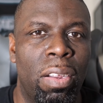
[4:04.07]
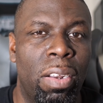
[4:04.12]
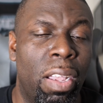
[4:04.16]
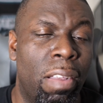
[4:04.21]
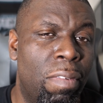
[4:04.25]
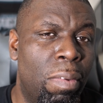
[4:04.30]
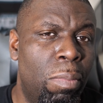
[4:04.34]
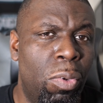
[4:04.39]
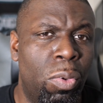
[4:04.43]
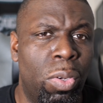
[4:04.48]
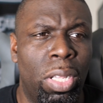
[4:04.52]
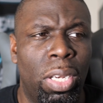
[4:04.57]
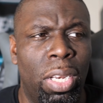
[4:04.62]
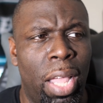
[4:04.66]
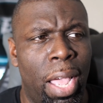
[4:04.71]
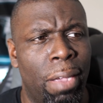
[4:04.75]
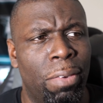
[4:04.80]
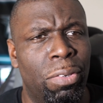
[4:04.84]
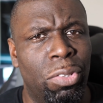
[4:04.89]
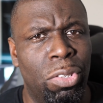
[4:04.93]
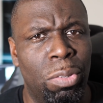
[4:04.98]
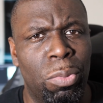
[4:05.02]
Now, if I'm doing a
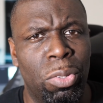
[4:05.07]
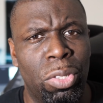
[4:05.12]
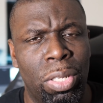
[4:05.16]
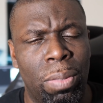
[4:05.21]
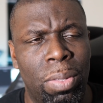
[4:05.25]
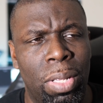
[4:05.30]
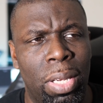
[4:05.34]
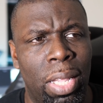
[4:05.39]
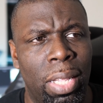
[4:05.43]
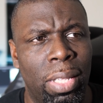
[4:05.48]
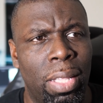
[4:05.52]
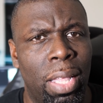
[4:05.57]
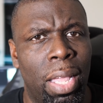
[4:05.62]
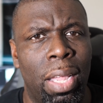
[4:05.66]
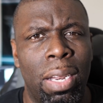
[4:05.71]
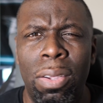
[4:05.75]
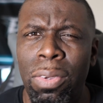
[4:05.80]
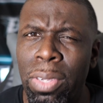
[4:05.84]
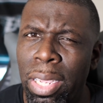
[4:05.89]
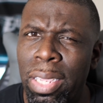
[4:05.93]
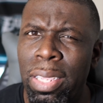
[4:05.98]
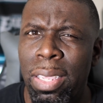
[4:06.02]
live stream or something like that,
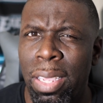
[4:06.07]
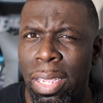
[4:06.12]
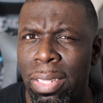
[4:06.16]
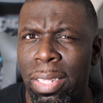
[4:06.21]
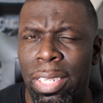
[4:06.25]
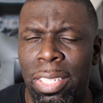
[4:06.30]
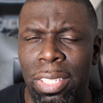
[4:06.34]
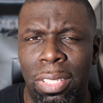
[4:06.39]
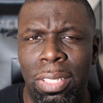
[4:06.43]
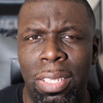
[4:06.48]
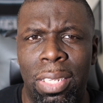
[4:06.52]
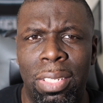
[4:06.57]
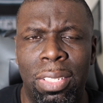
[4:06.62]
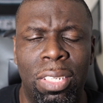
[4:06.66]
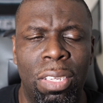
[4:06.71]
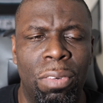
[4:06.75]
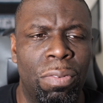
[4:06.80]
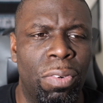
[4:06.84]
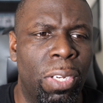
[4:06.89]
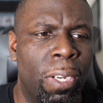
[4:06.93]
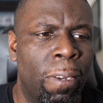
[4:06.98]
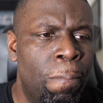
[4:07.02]
okay, yeah, that's, that's
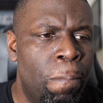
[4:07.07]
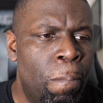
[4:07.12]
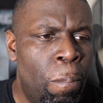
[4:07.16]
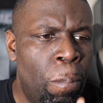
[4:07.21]
different.